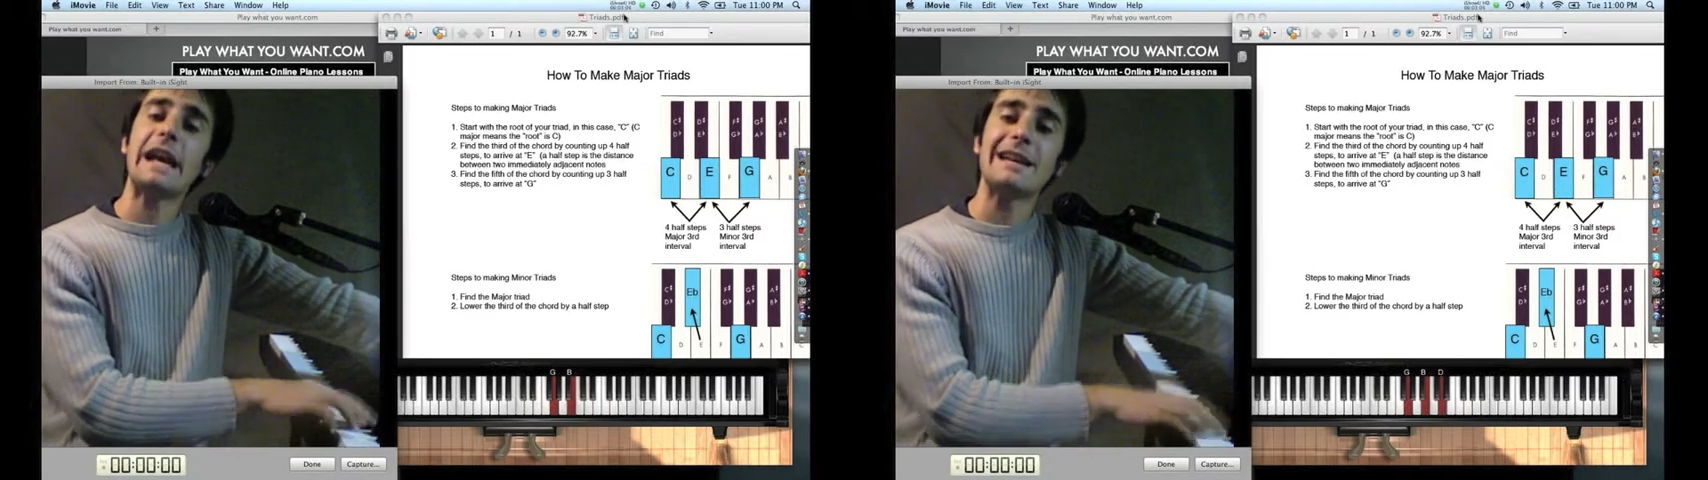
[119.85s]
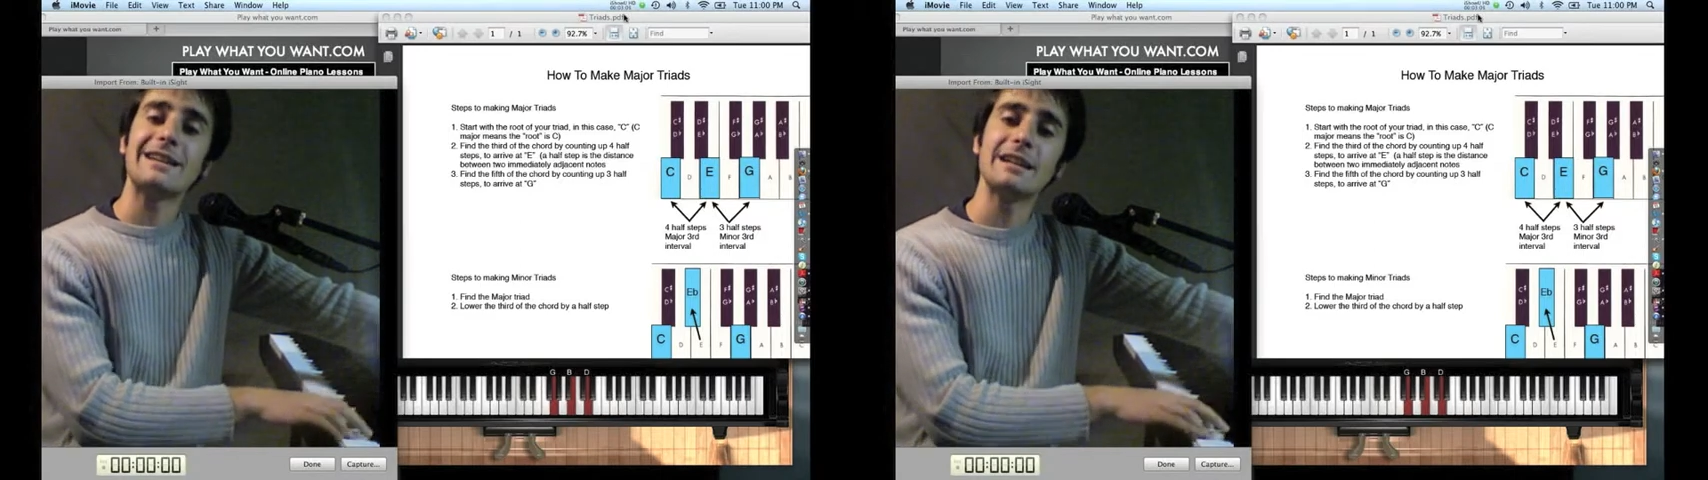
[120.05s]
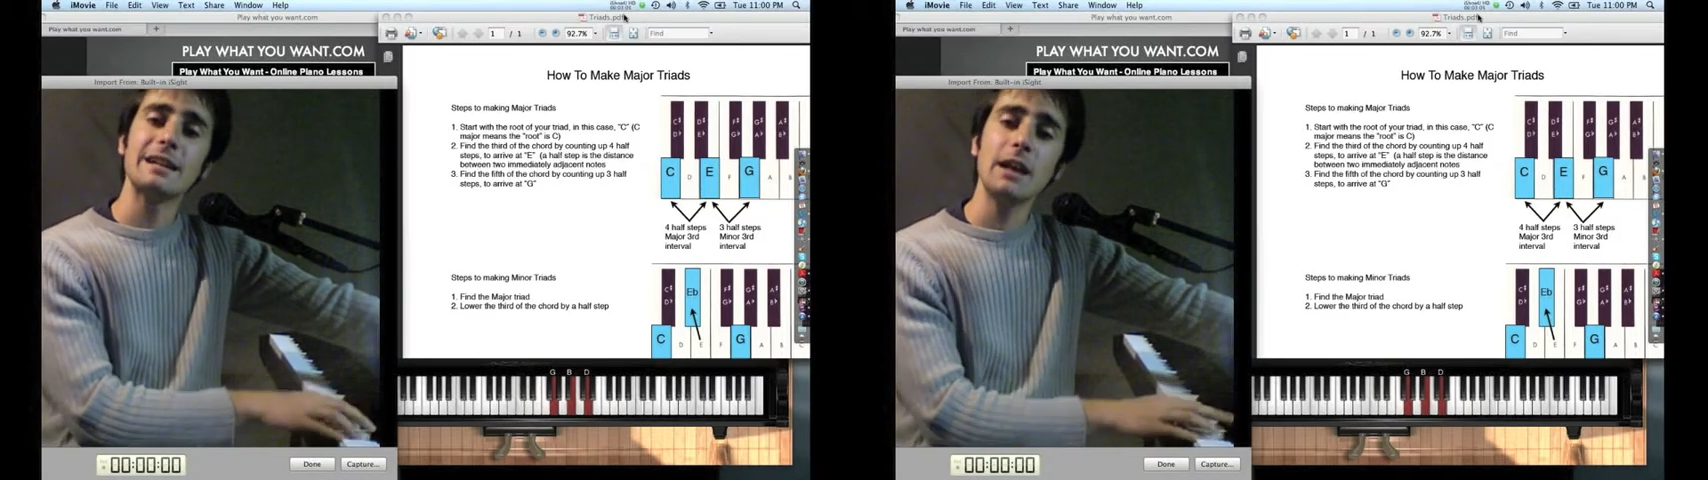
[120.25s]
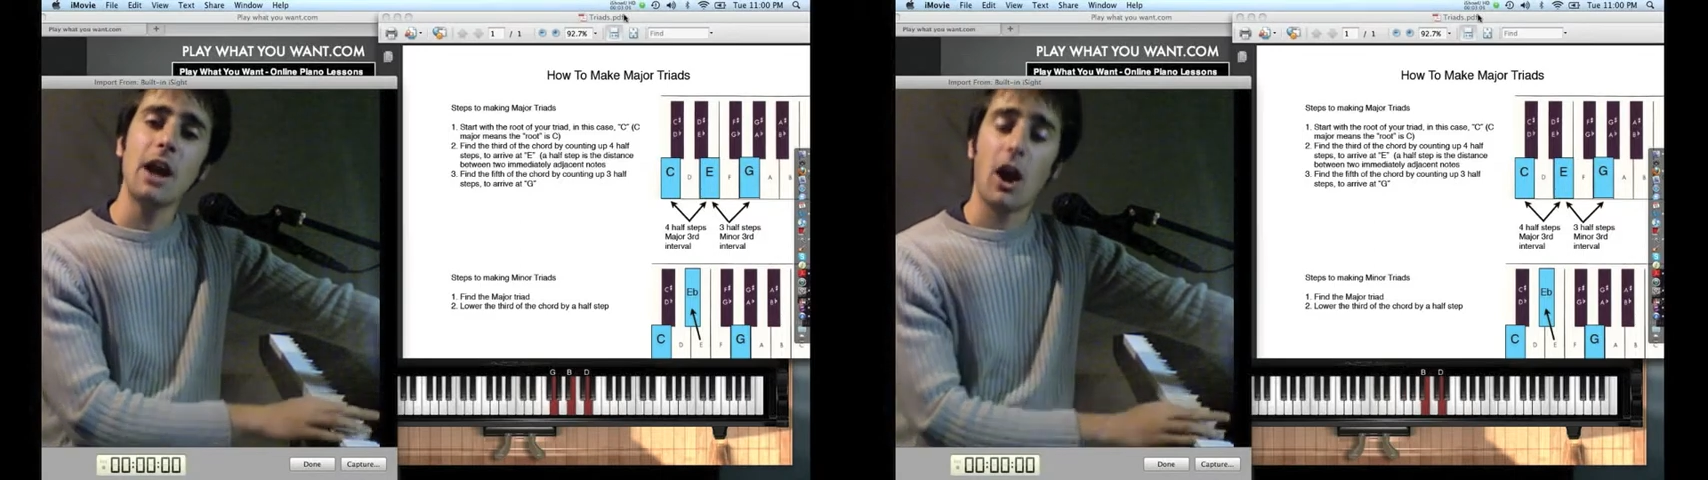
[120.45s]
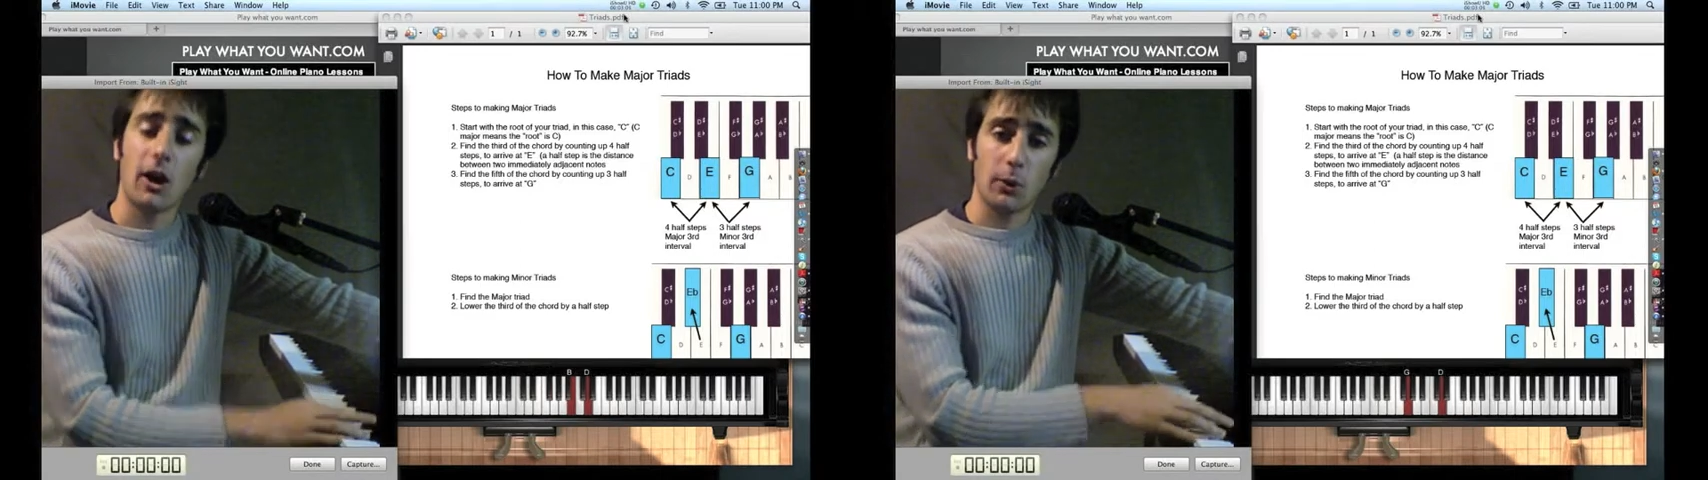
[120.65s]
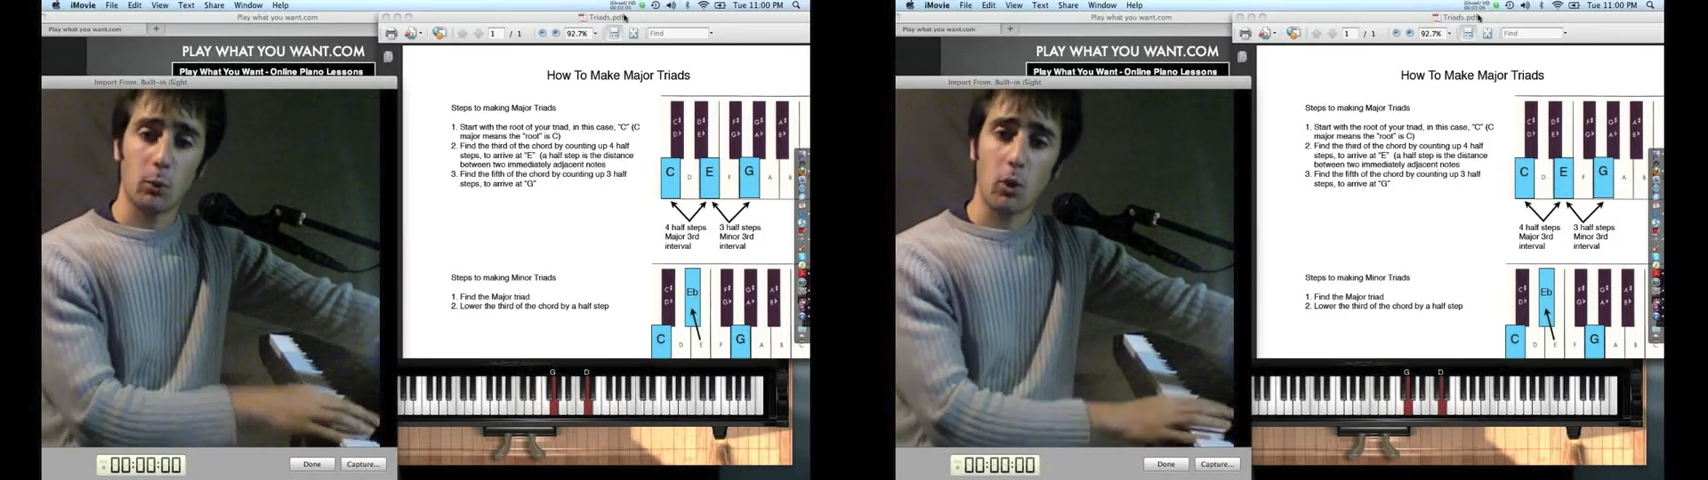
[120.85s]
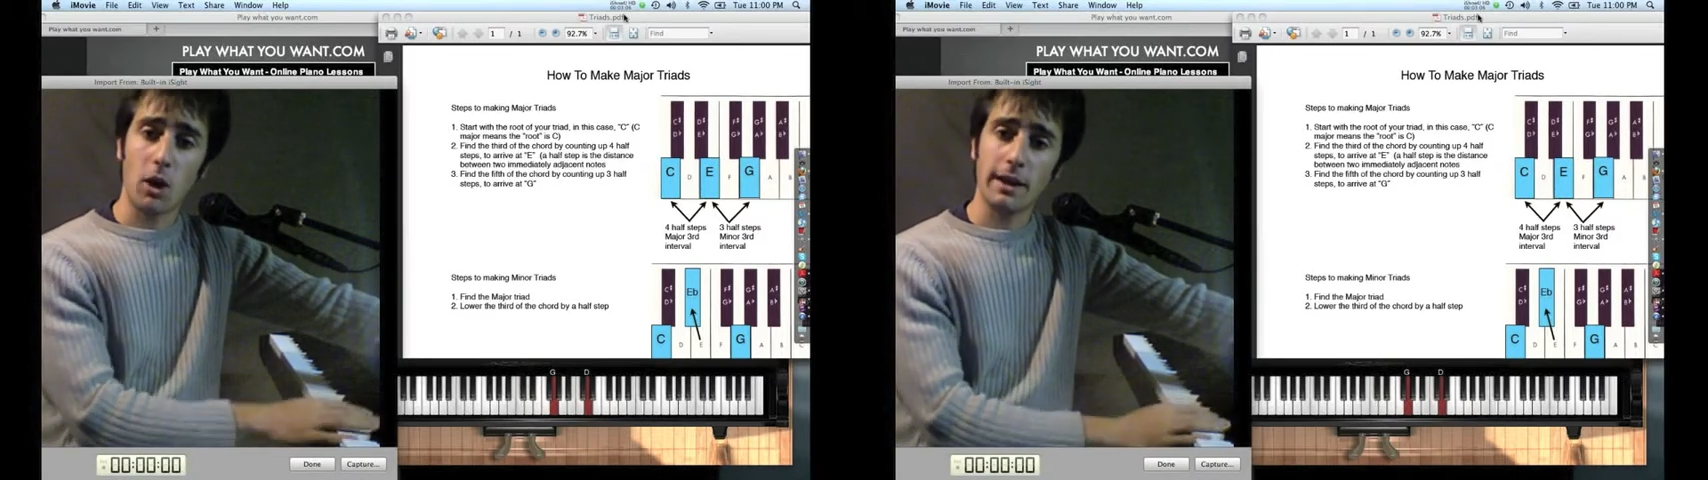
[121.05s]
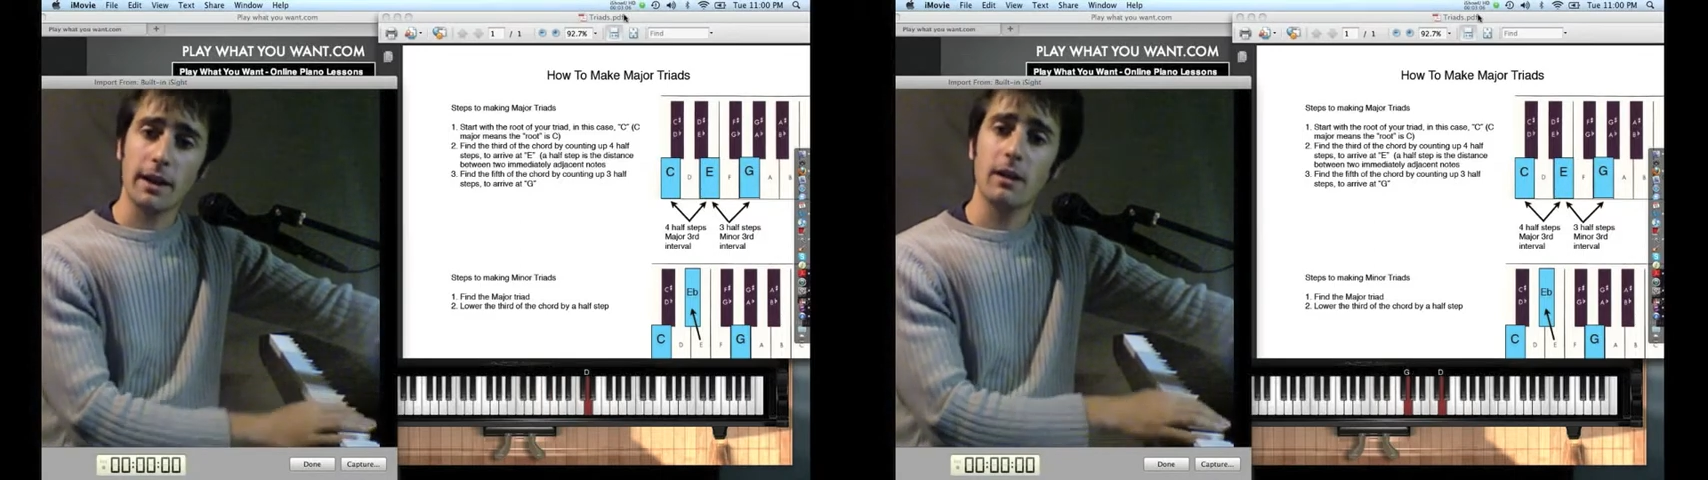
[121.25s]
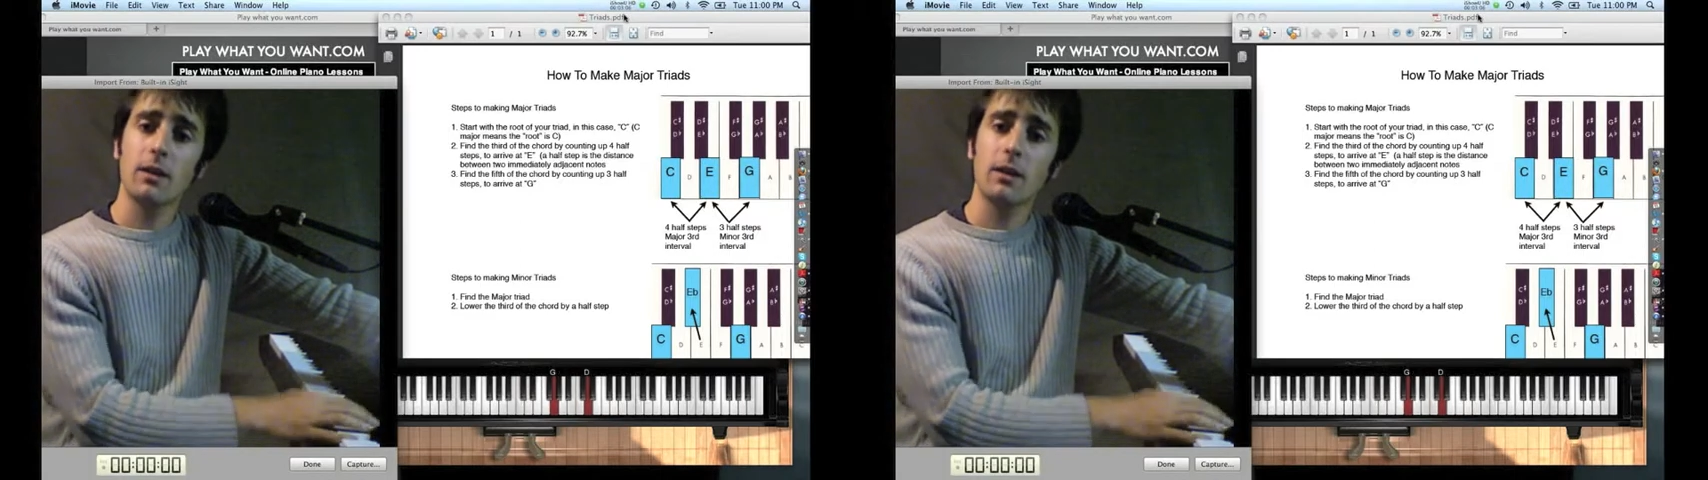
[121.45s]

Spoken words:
and D are 1,